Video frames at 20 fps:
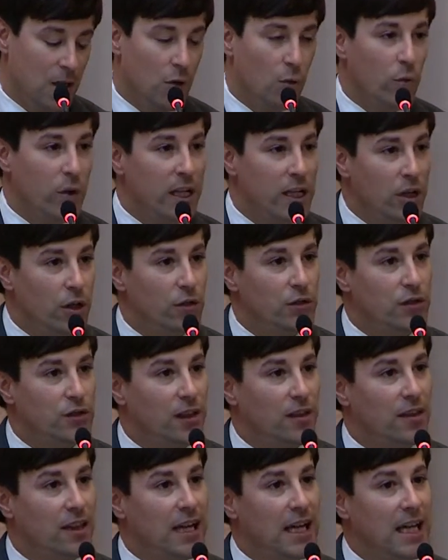We used
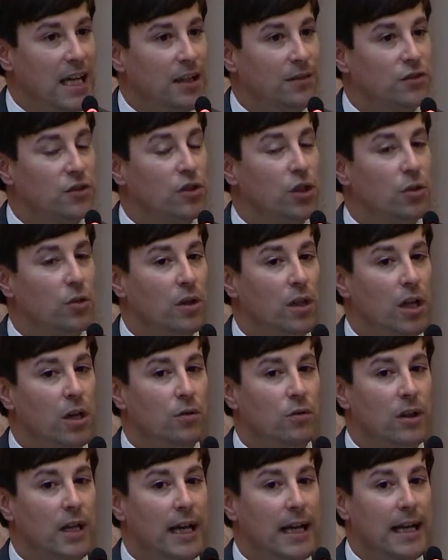to think of student
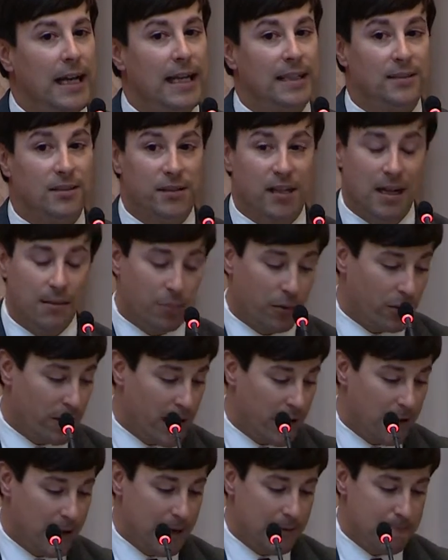loan debt as
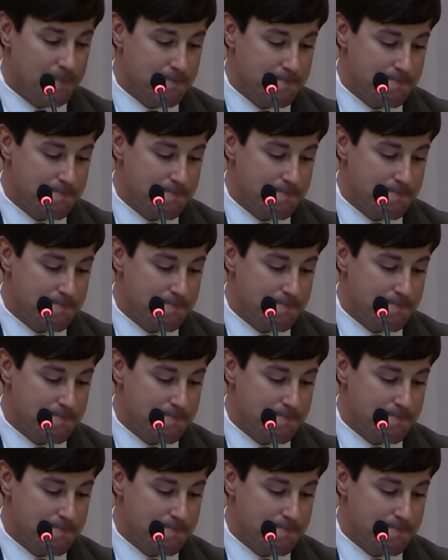temporary,